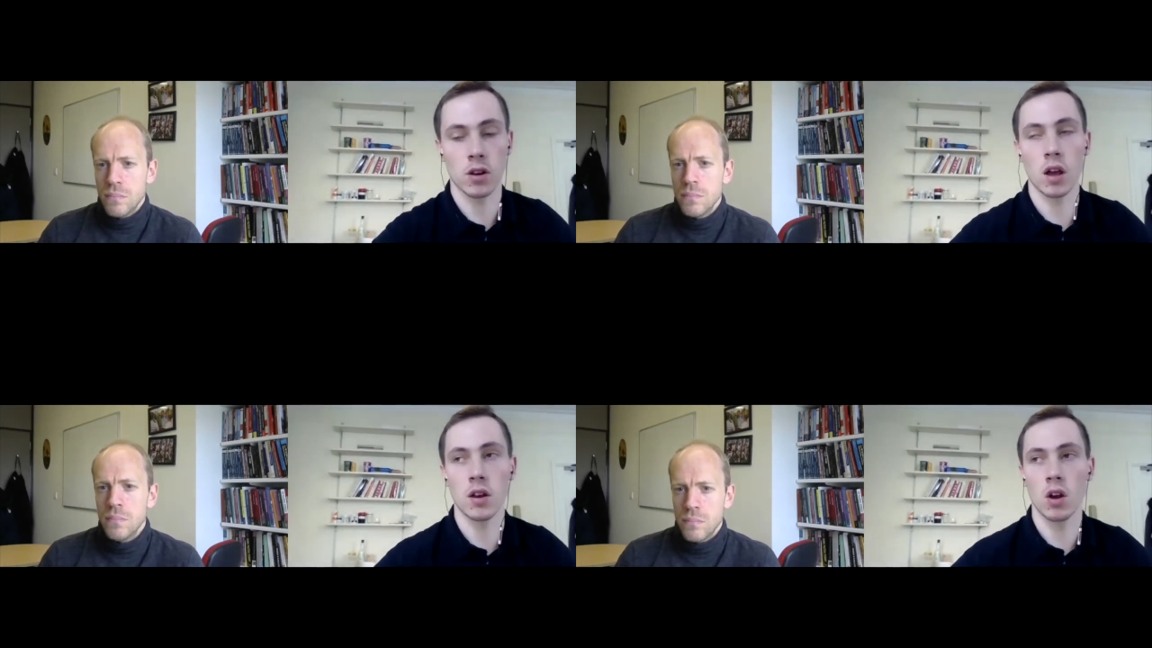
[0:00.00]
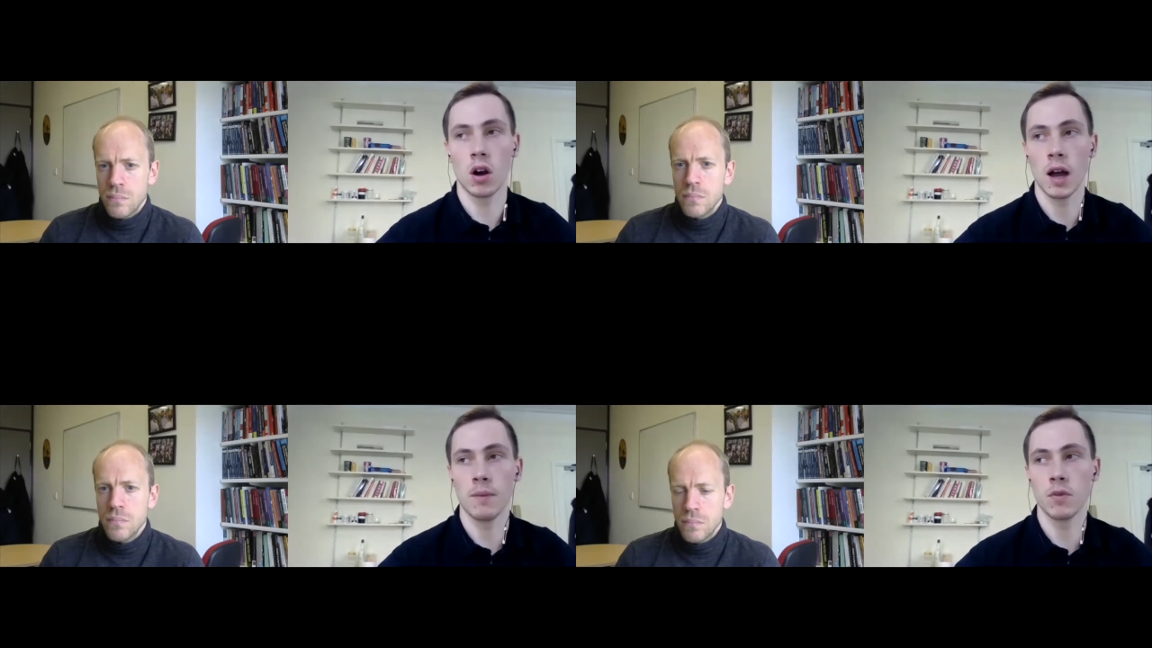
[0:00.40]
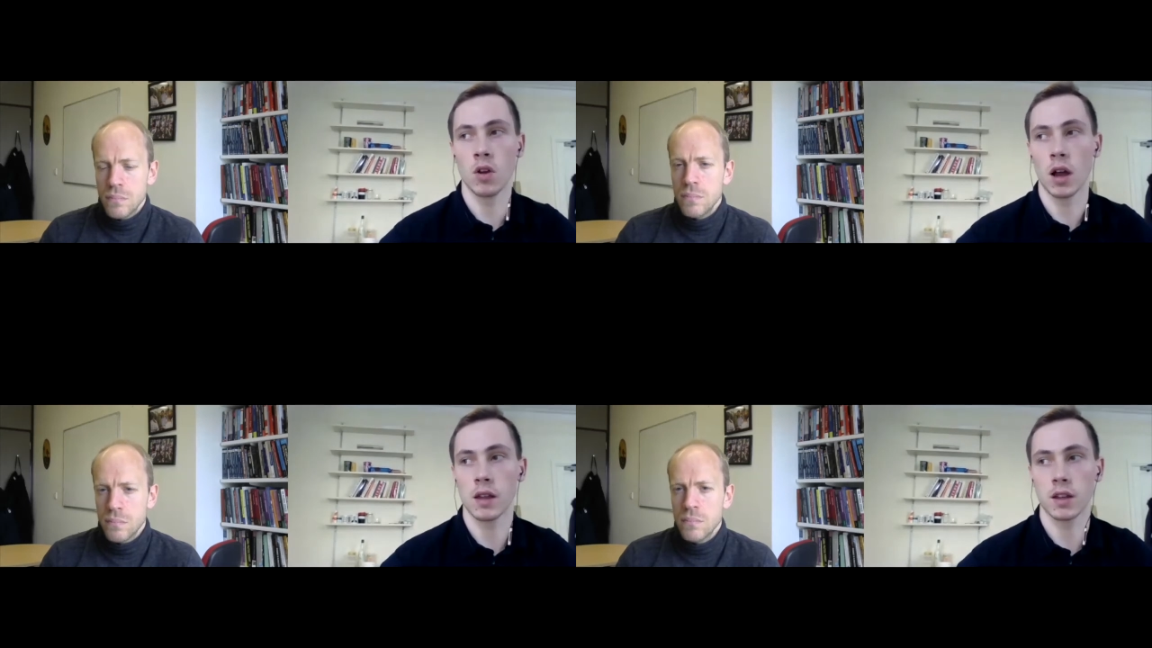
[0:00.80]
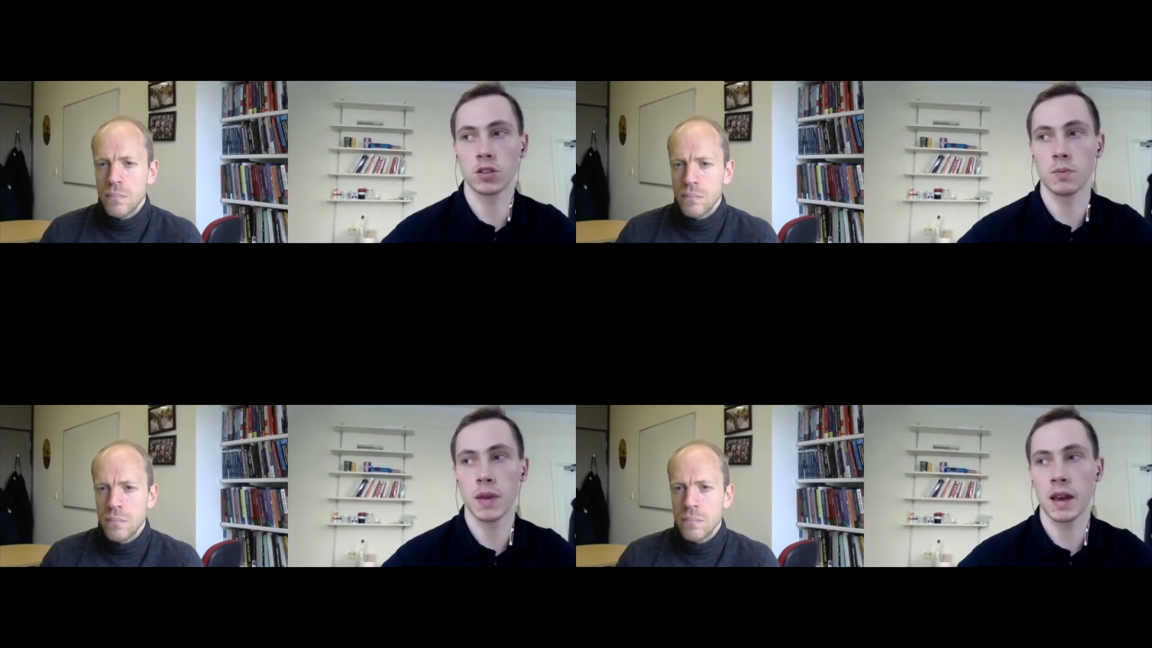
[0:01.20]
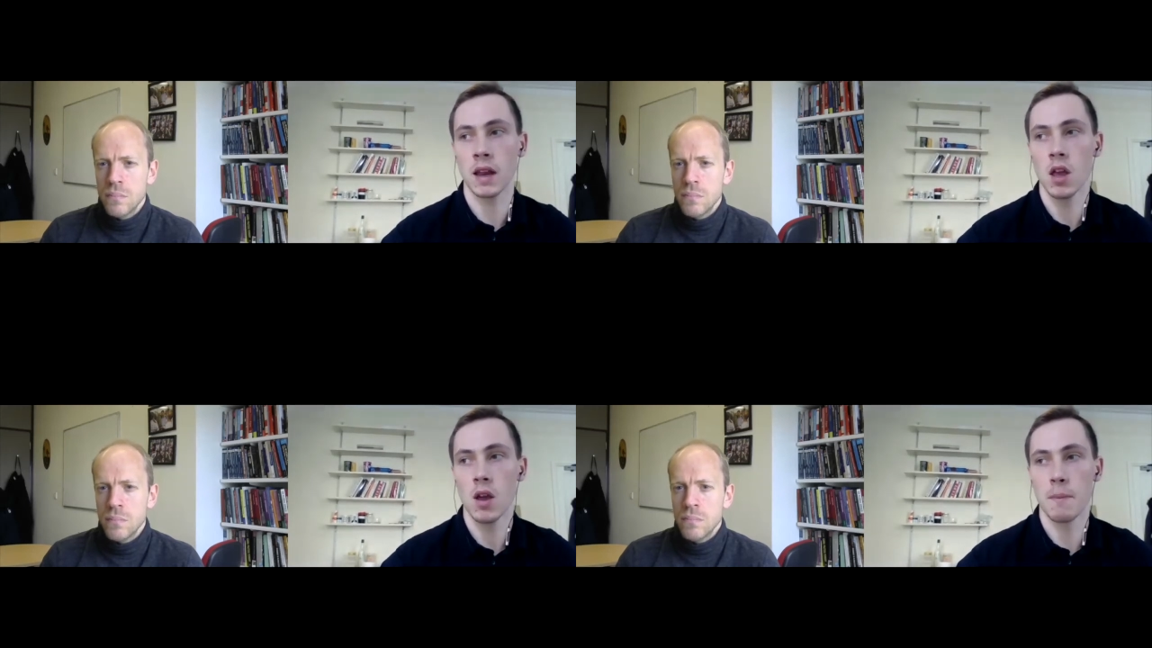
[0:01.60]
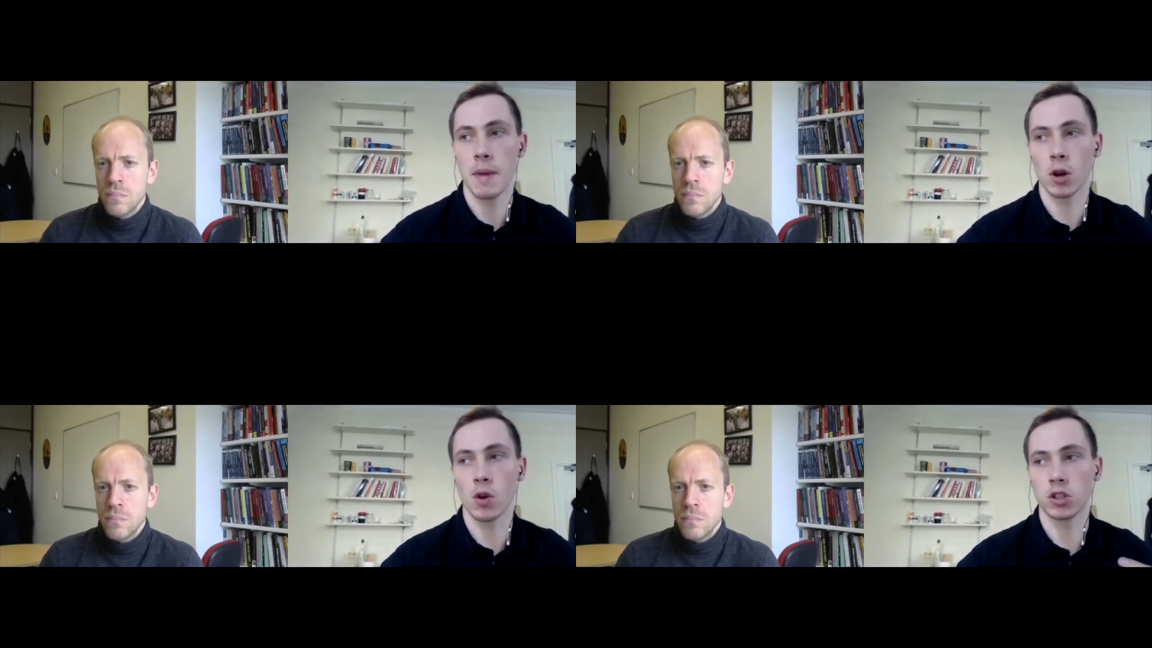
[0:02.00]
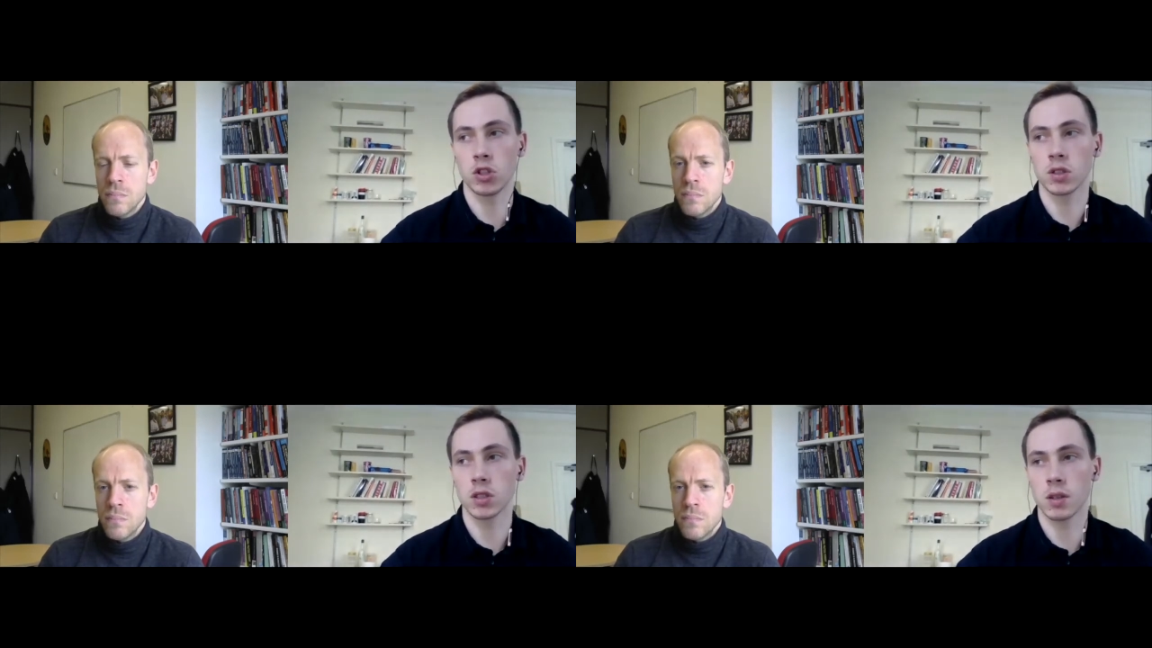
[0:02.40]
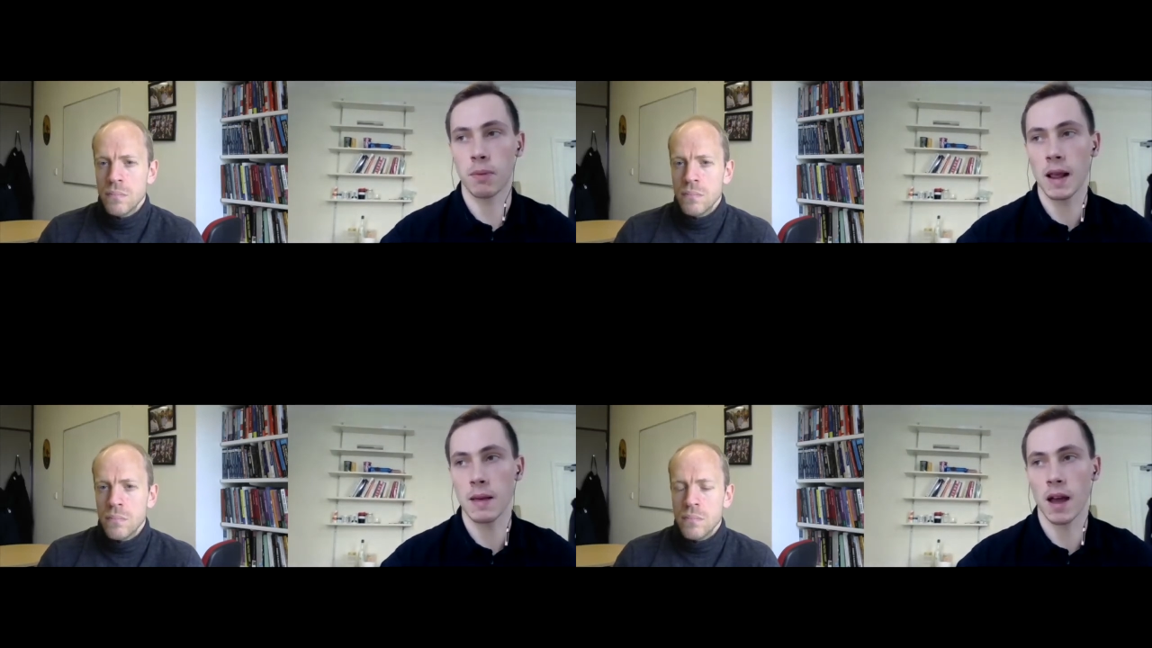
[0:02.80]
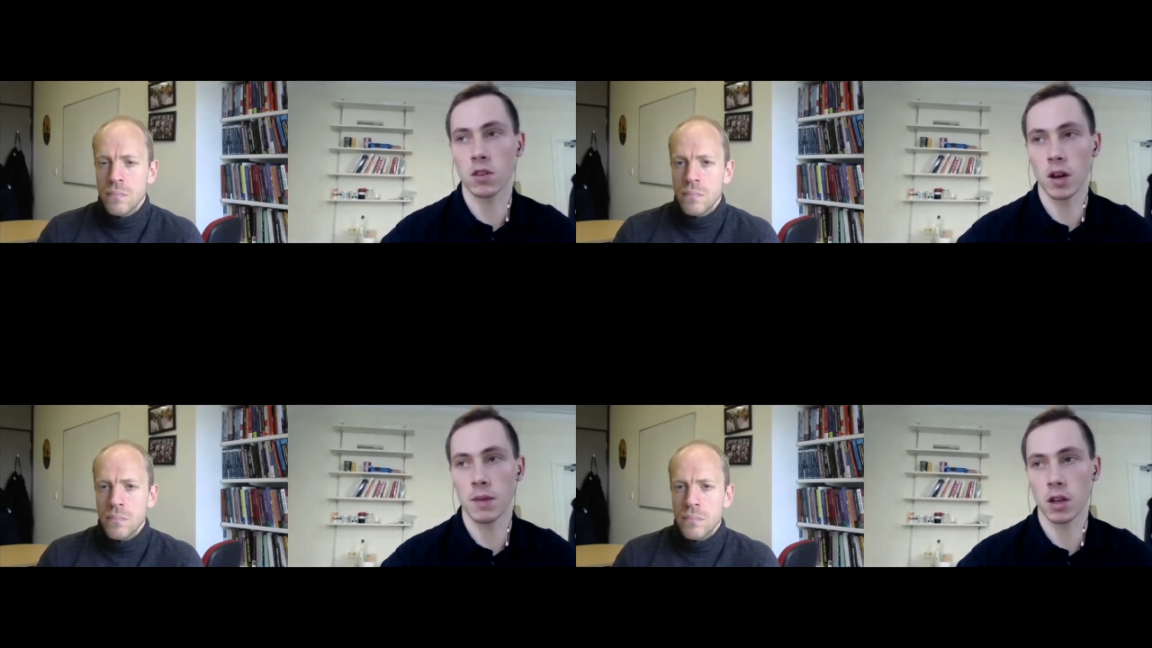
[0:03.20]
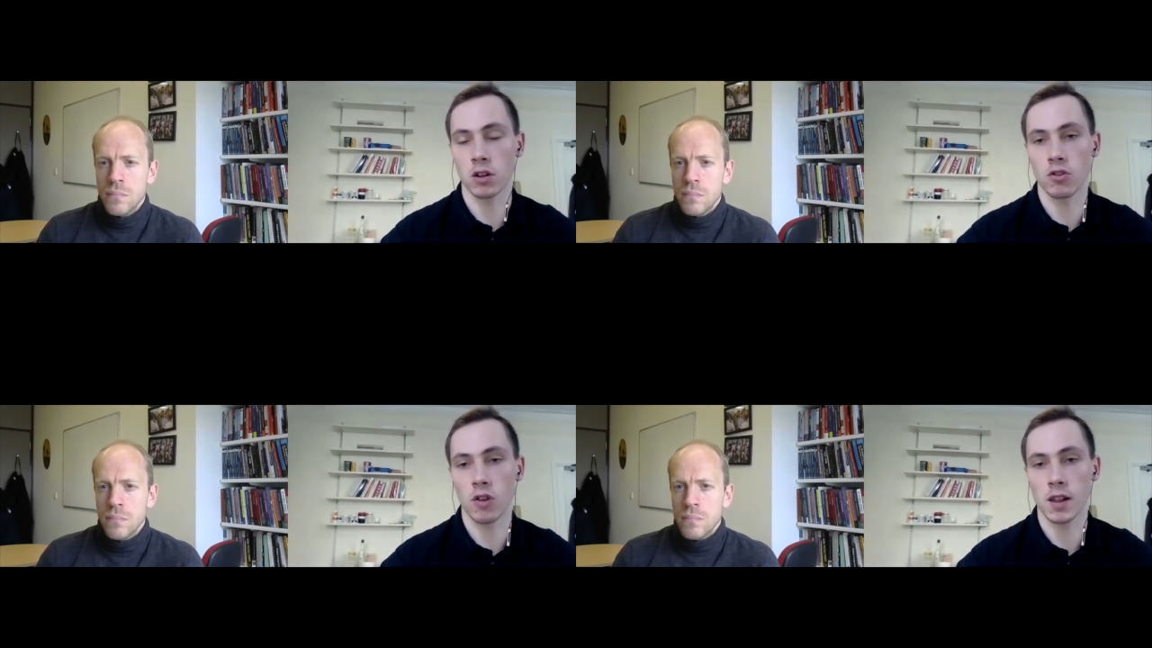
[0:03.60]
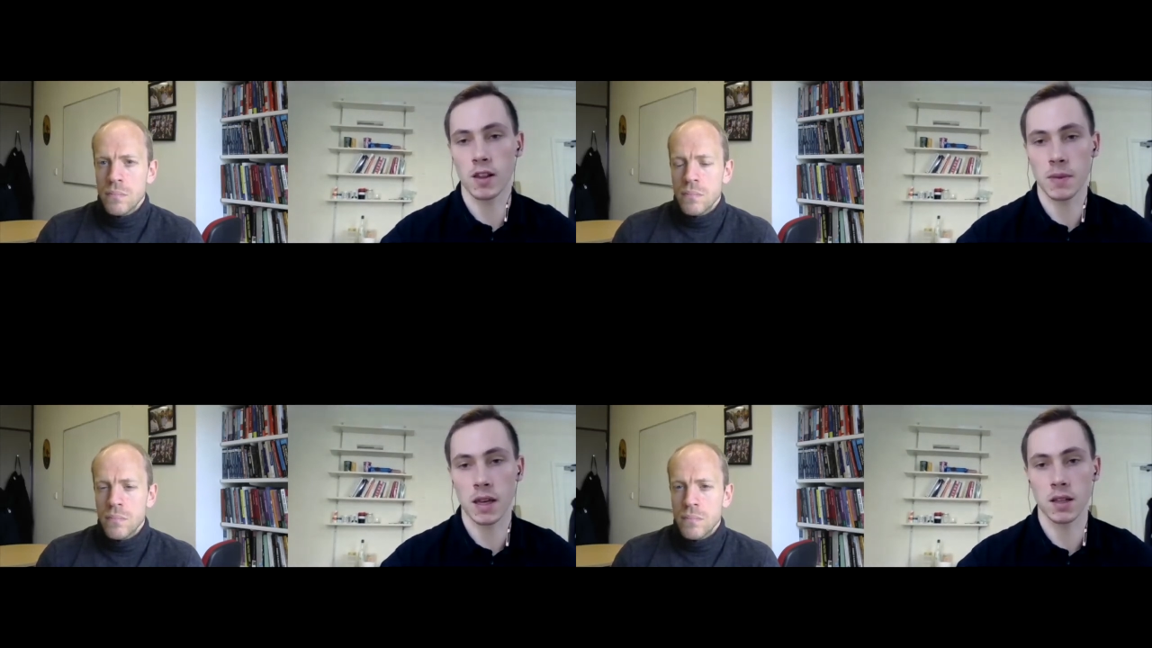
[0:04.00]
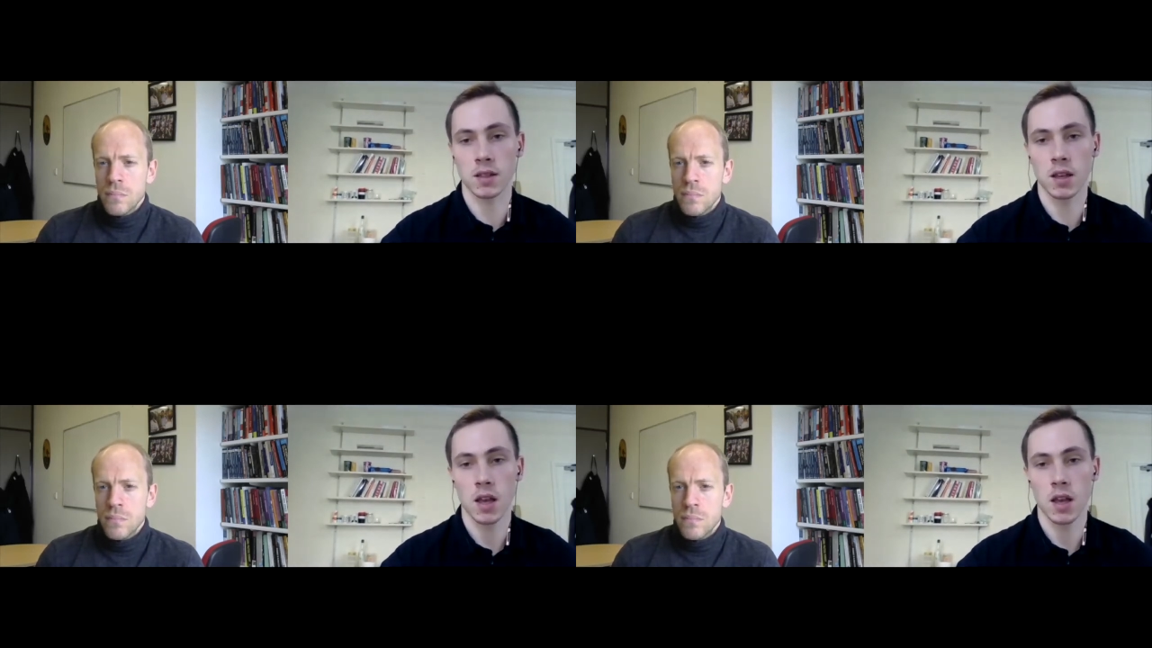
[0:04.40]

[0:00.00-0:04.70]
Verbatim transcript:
Speaker 1: are not um not as they should be, and people who are choosing to blame that on immigrant crises because